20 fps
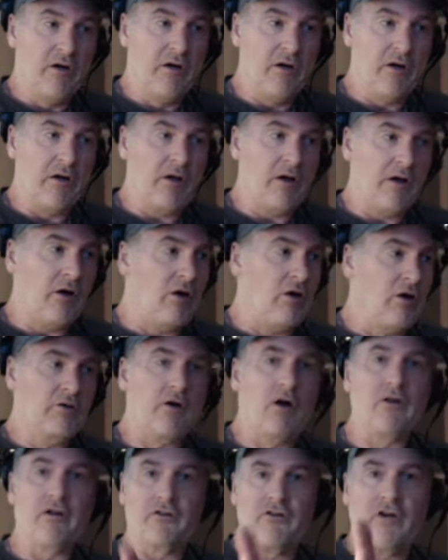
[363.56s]

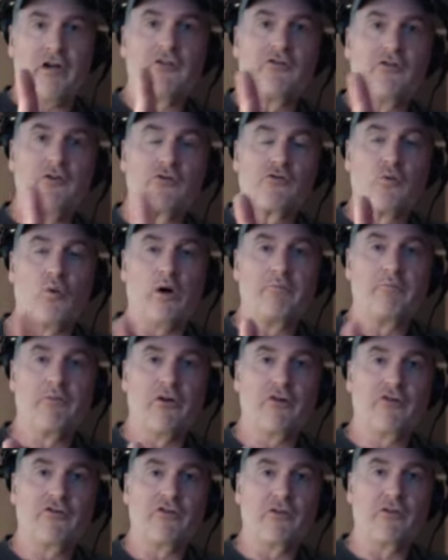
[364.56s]
all it takes too is one
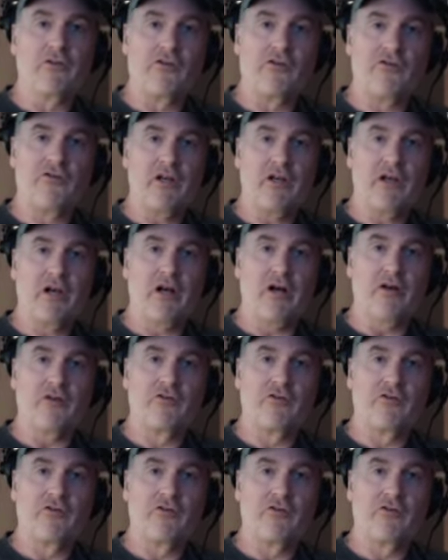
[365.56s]
person to say yes.